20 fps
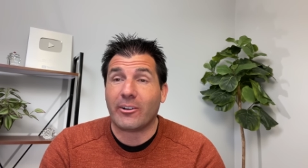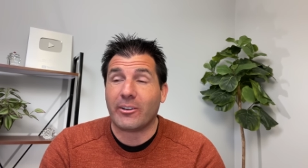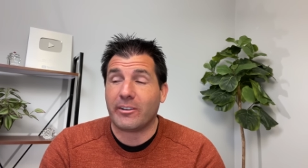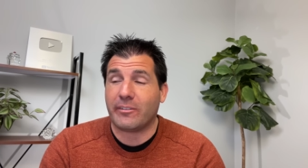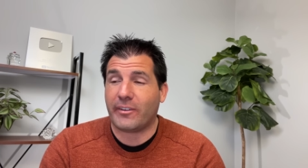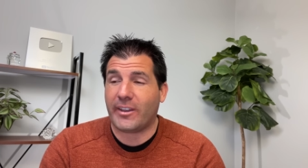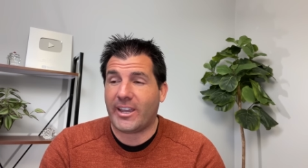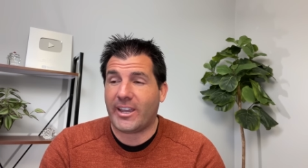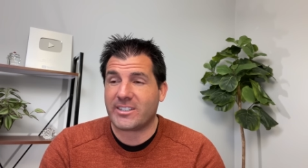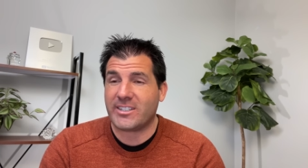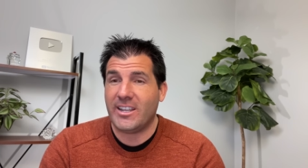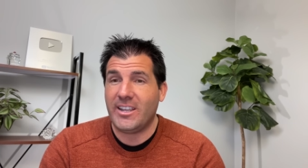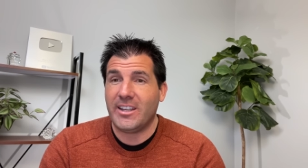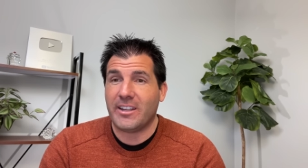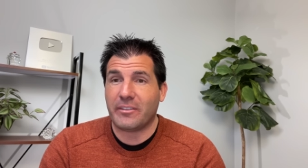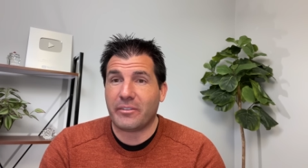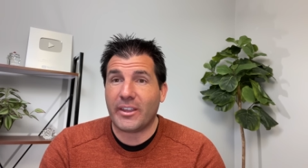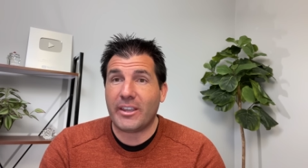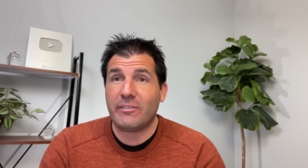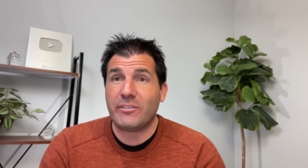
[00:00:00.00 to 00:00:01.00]
In fact,
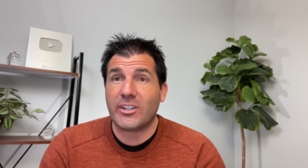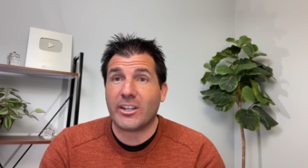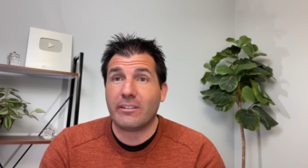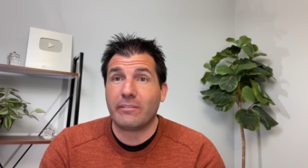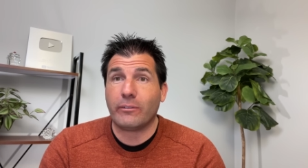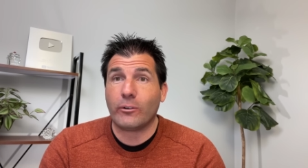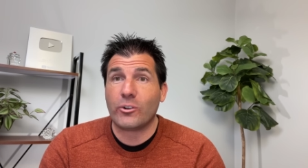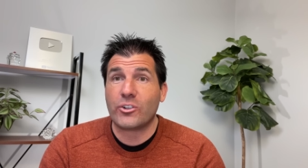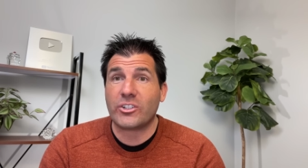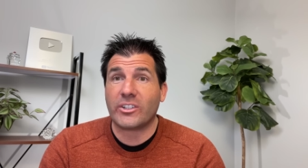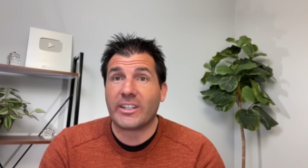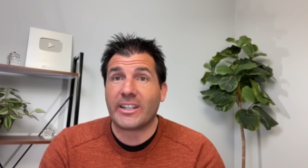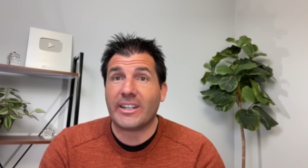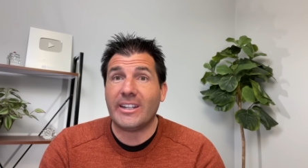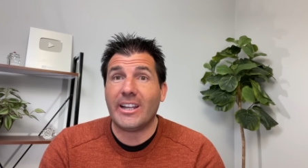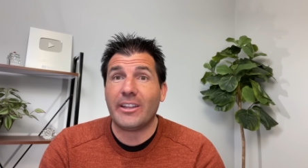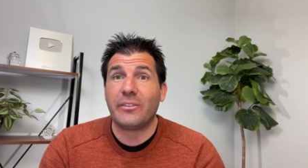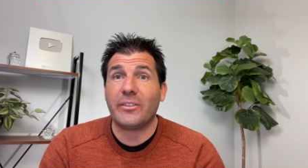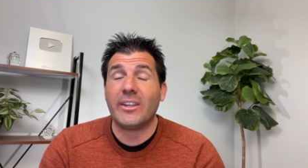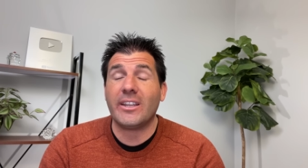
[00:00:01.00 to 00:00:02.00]
they've done virtually
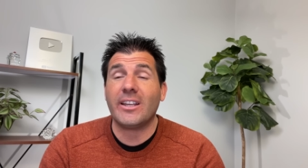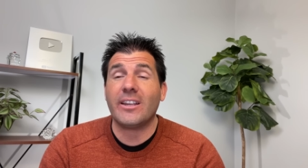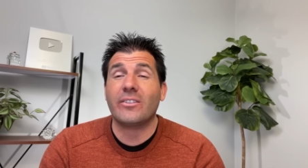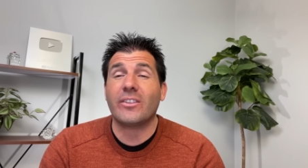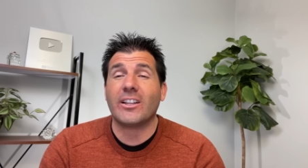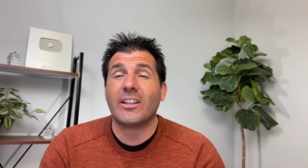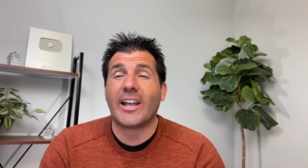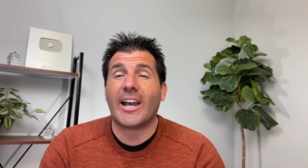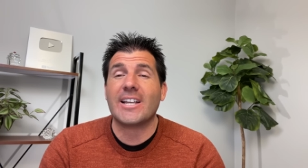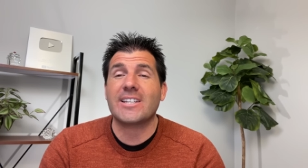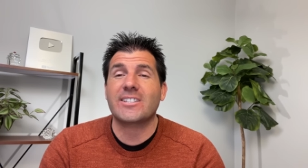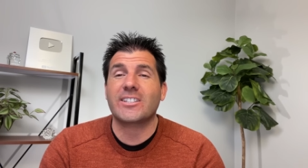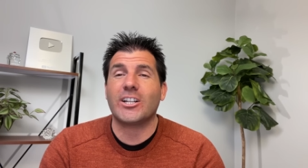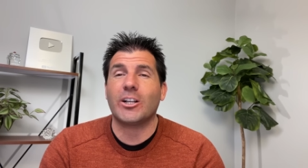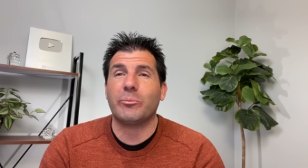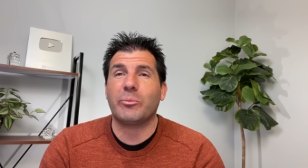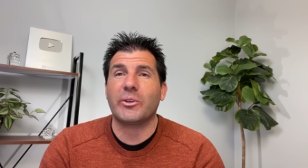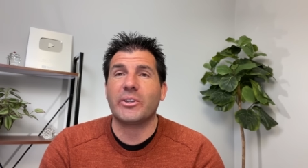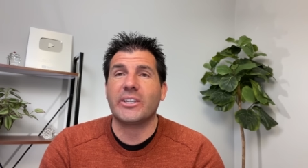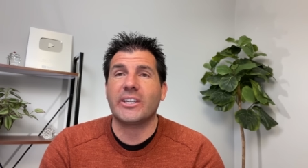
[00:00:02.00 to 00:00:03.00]
nothing the last
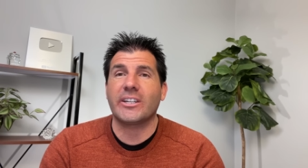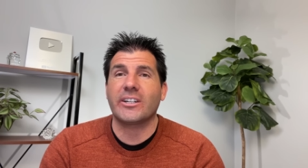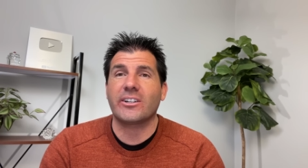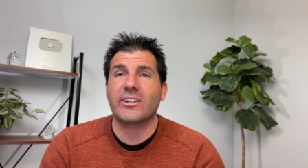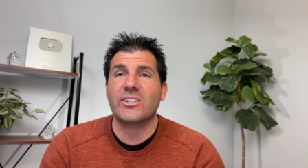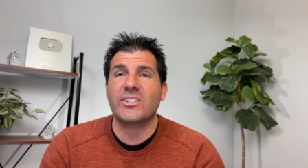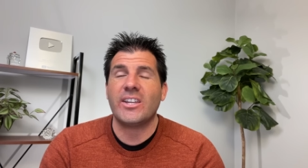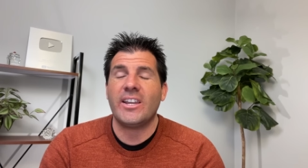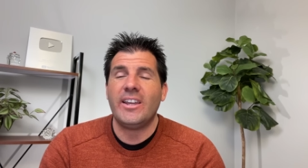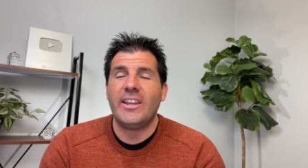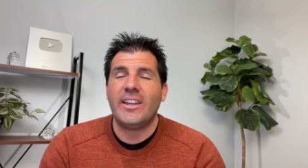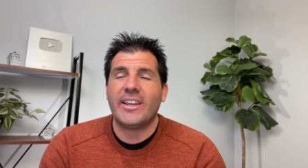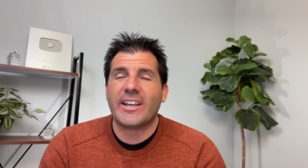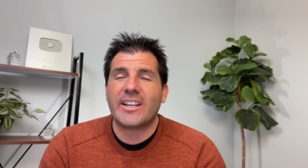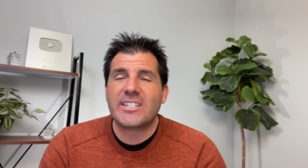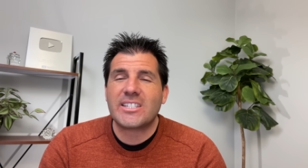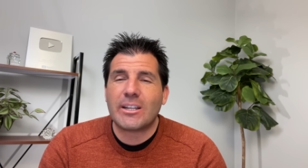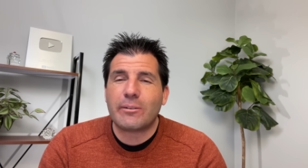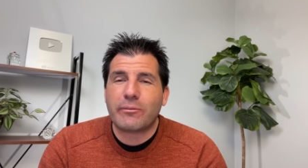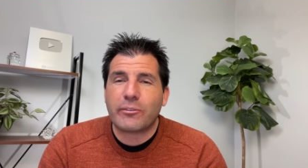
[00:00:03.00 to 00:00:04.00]
couple years
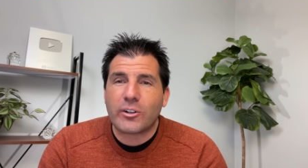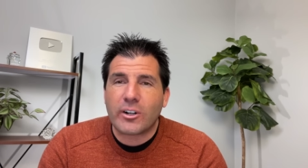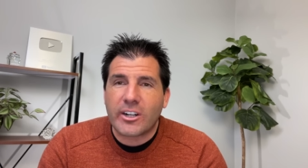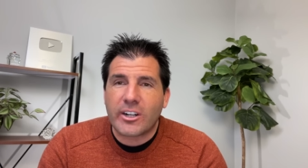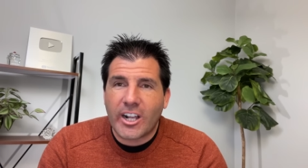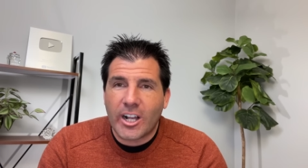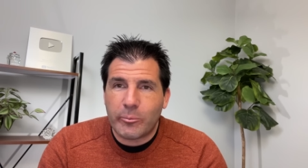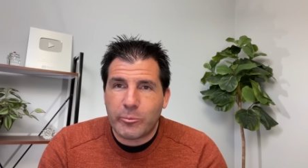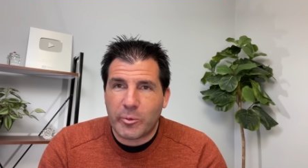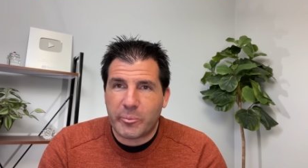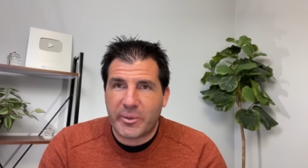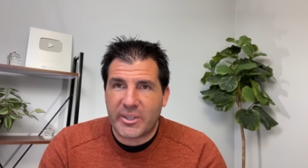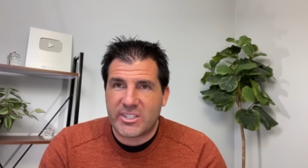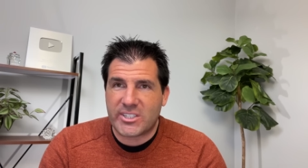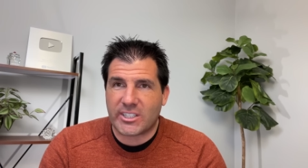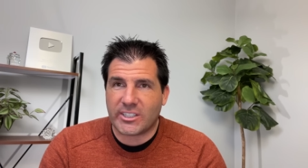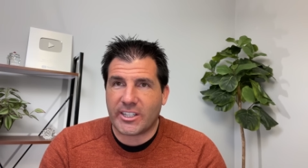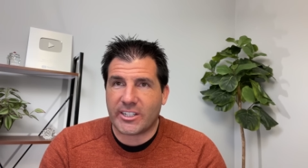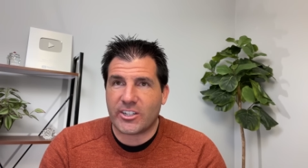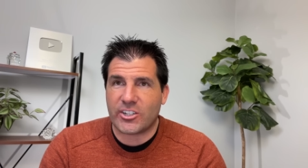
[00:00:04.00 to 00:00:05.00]
except for a couple pieces
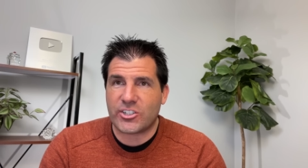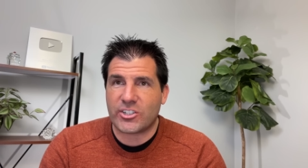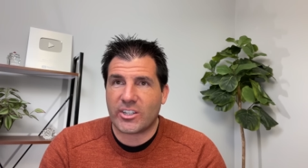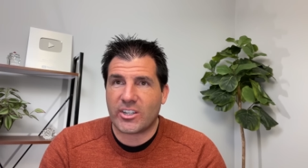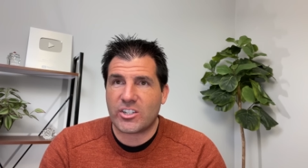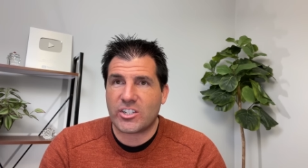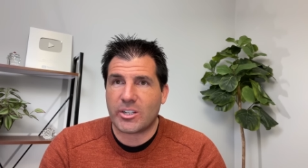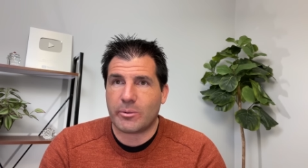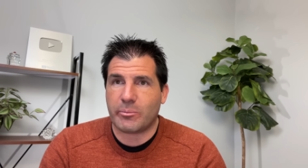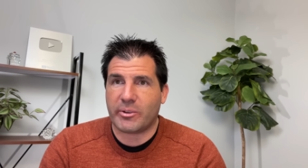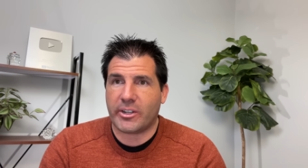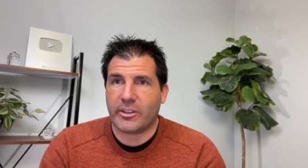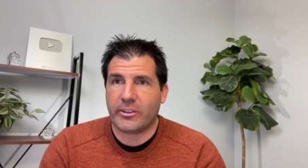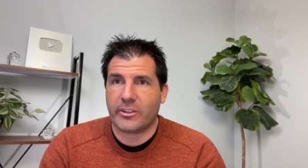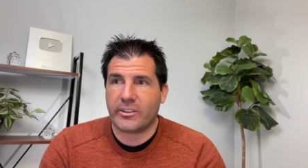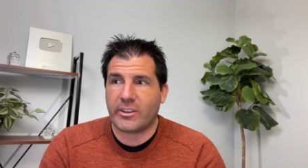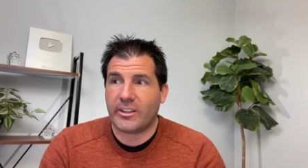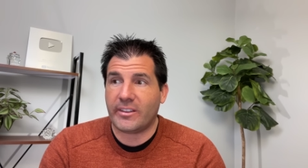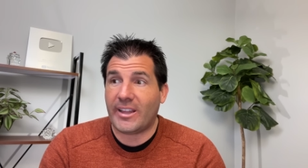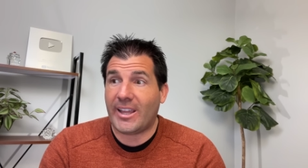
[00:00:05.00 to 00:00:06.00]
of legislation, but other
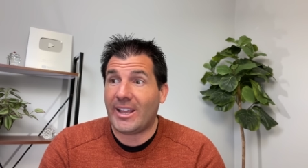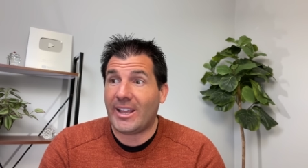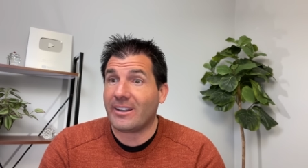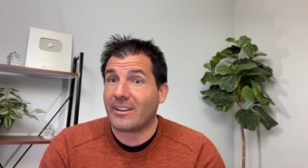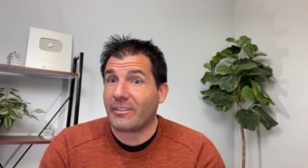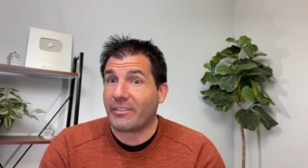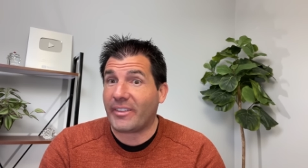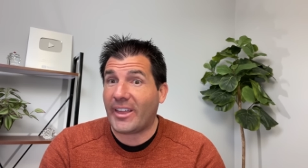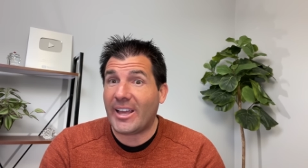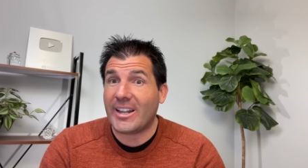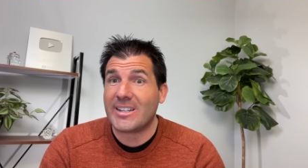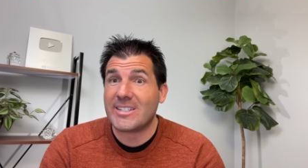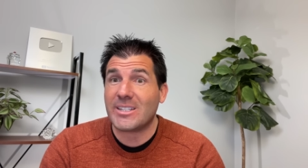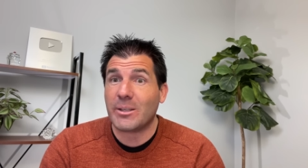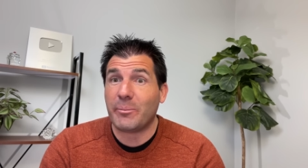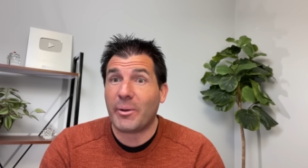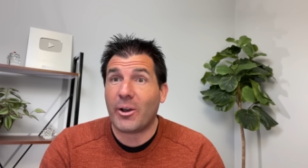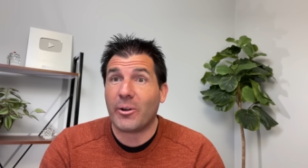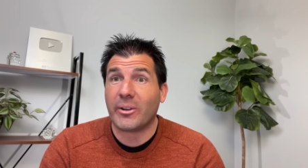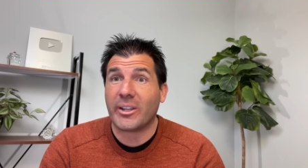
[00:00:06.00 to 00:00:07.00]
than that, that is
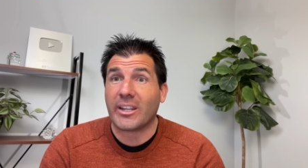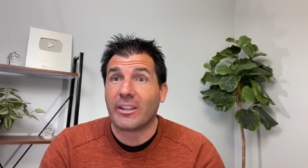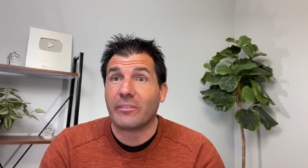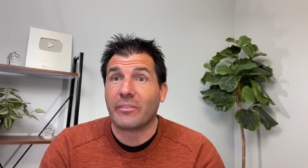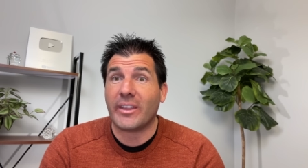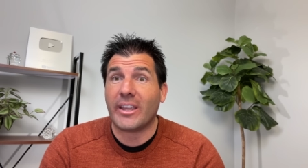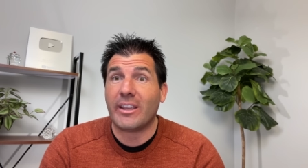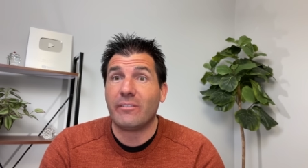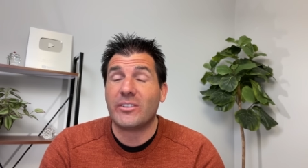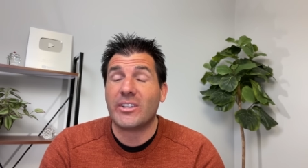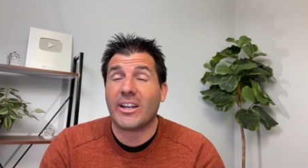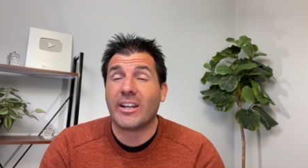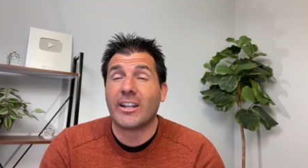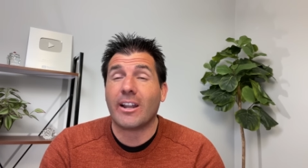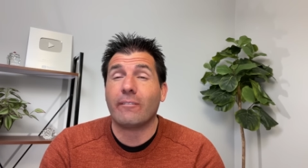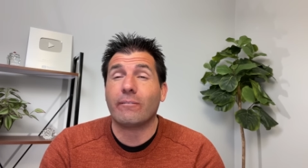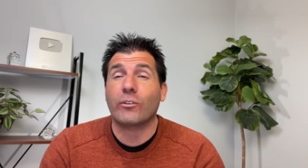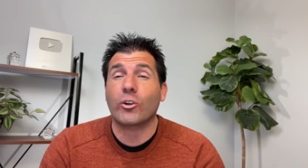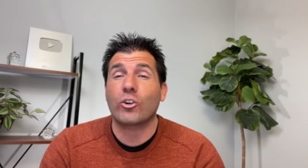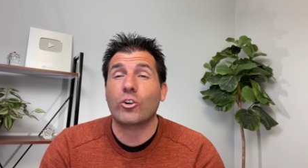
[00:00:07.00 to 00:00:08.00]
about it. They've done
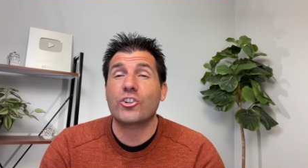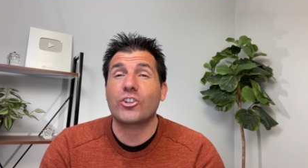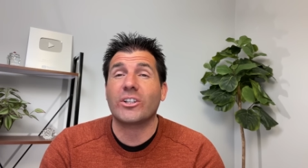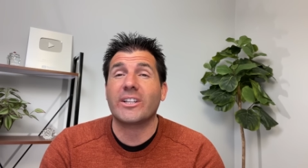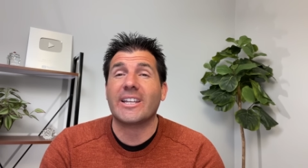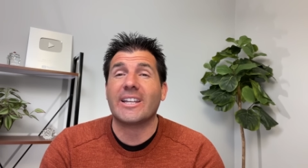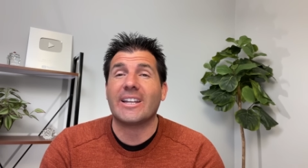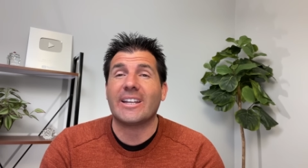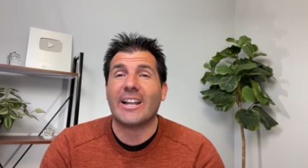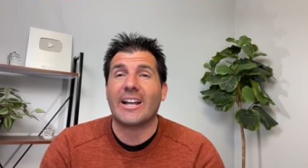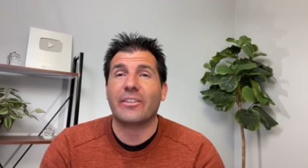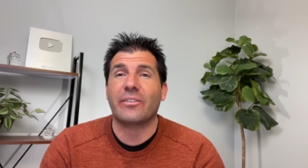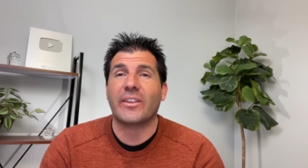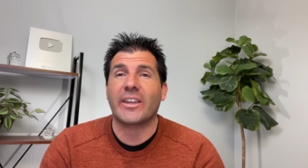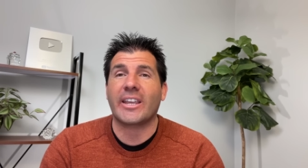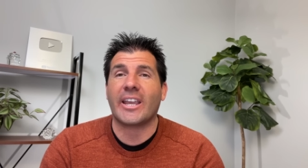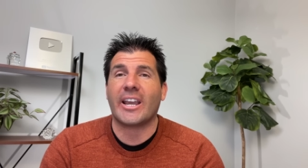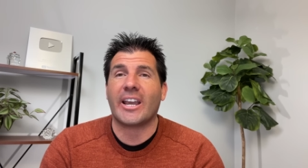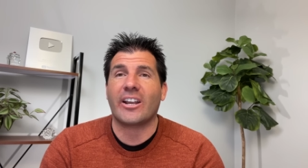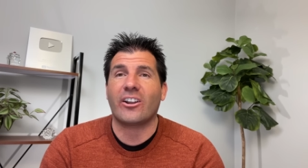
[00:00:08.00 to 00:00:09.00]
virtually
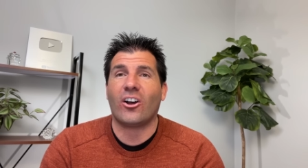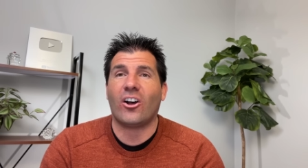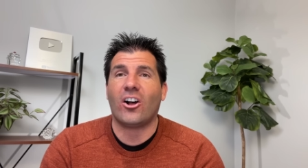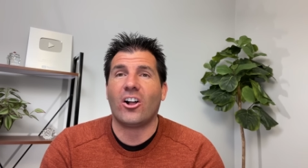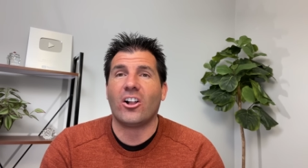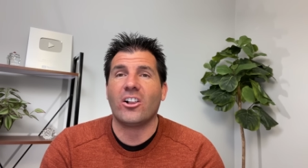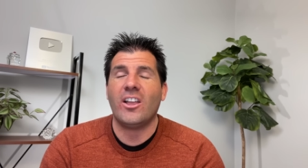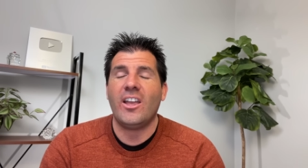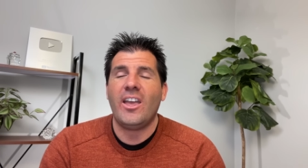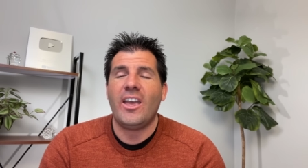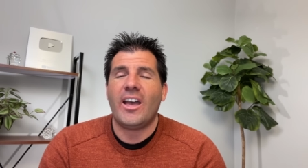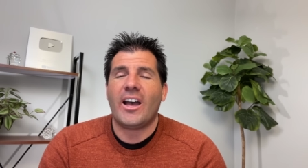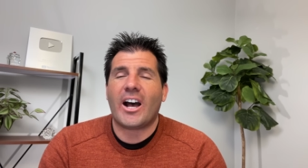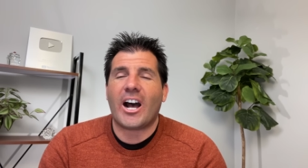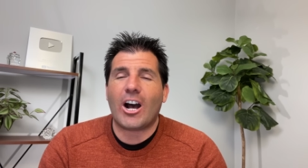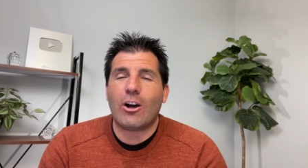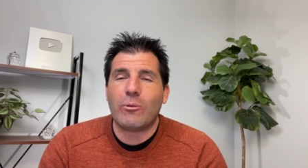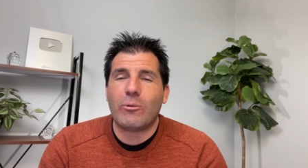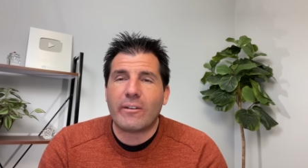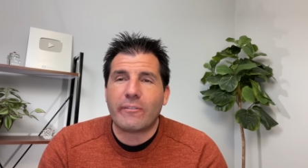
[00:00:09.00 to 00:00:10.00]
nothing at all.
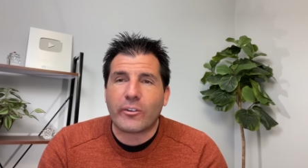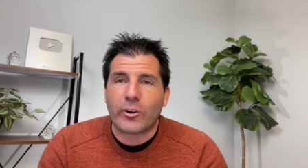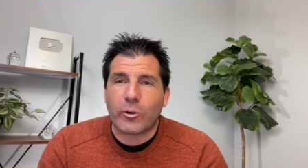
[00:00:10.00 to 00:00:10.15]
However,